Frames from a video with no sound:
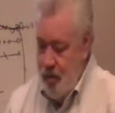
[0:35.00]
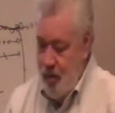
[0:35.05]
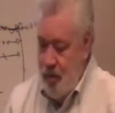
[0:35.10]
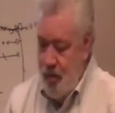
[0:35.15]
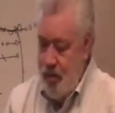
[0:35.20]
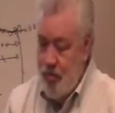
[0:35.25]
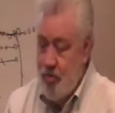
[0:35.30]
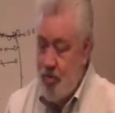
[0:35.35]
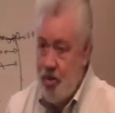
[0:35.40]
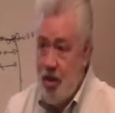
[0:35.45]

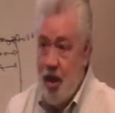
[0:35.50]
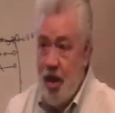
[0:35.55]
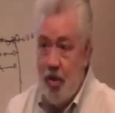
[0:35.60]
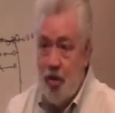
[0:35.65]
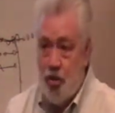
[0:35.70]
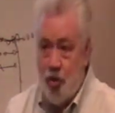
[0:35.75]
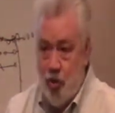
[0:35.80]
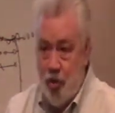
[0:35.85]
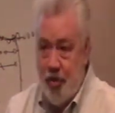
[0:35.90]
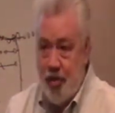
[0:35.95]
And there's a lot
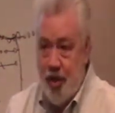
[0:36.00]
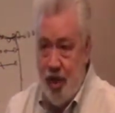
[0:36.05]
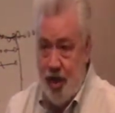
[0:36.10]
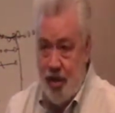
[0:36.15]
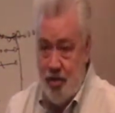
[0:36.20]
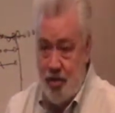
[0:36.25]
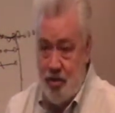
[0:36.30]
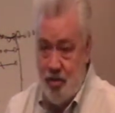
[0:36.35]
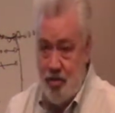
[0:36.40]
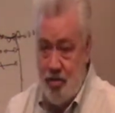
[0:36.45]
of
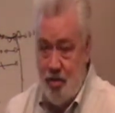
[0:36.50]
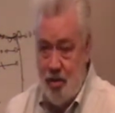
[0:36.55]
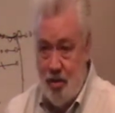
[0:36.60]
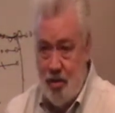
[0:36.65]
shortcuts.